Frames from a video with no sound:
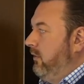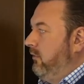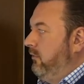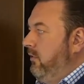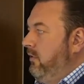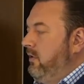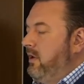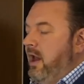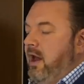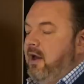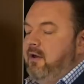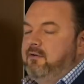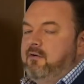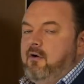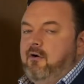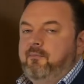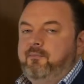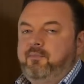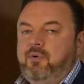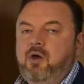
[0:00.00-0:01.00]
2 days
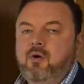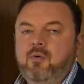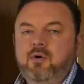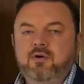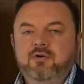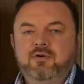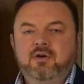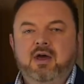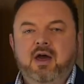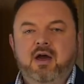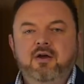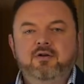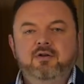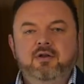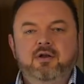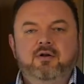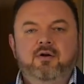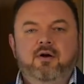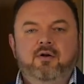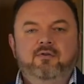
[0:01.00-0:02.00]
of pure
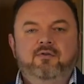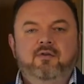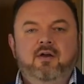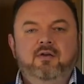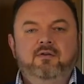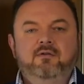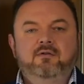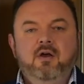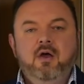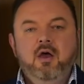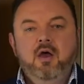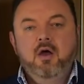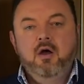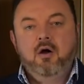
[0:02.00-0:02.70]
education and content